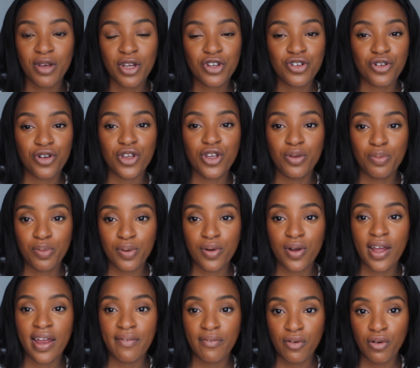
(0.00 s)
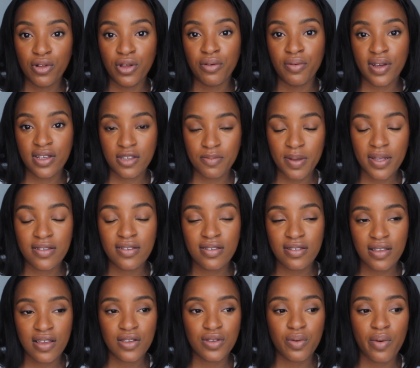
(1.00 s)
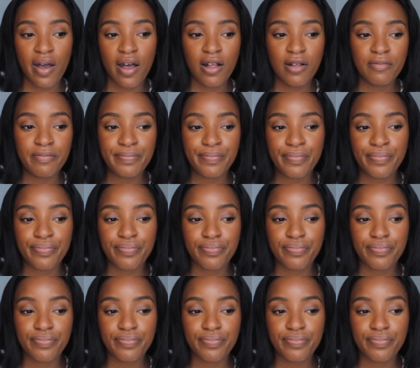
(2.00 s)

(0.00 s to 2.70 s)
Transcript: Make sure you put all your expenses as well.